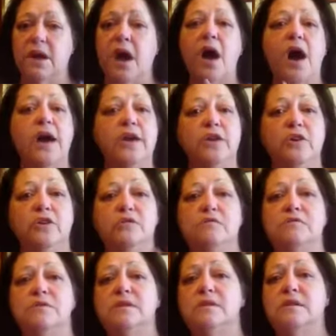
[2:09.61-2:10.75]
I
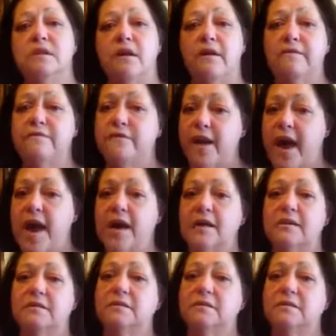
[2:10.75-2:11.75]
use non-fat